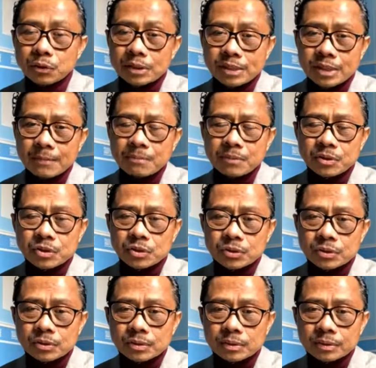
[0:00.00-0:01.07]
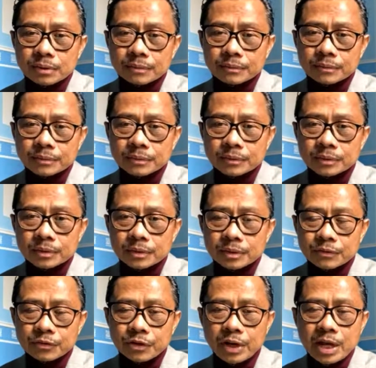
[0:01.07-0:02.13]
to establish
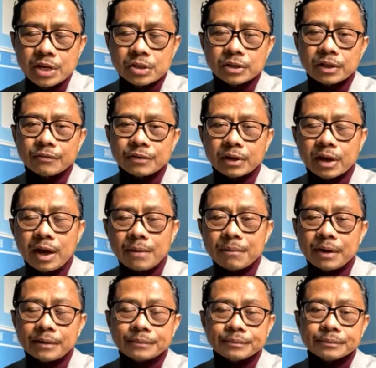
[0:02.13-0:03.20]
foundation of the Kaaba